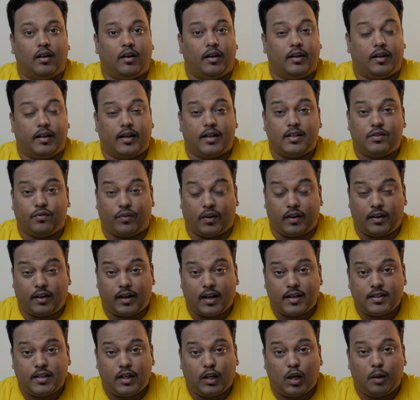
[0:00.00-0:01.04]
It has
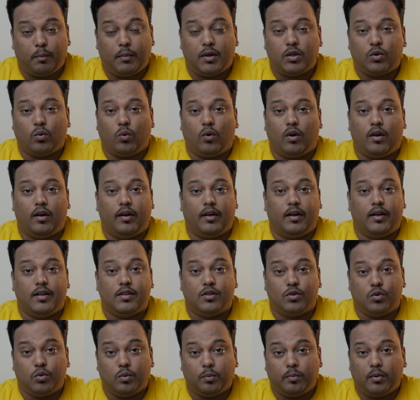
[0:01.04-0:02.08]
fantastic image quality,
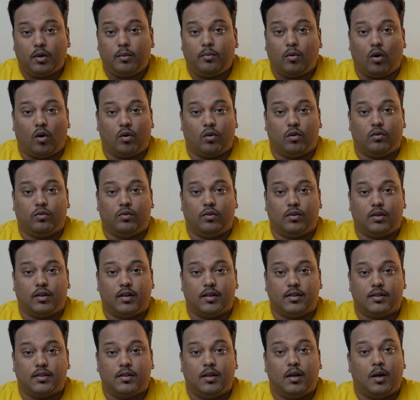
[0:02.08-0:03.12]
superb
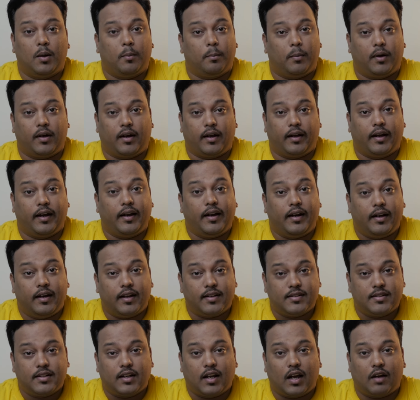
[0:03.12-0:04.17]
autofocus, but again it
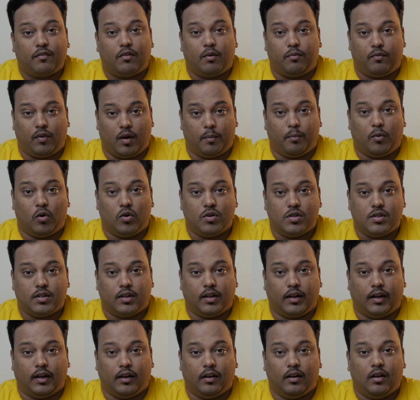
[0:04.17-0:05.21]
doesn't have a flip out
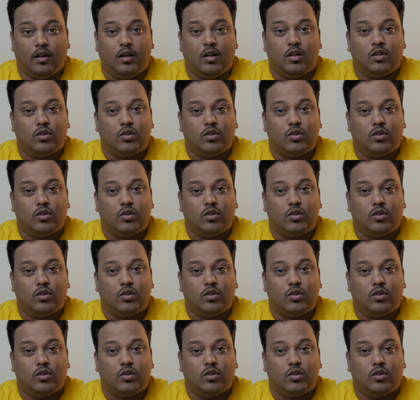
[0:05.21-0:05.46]
screen.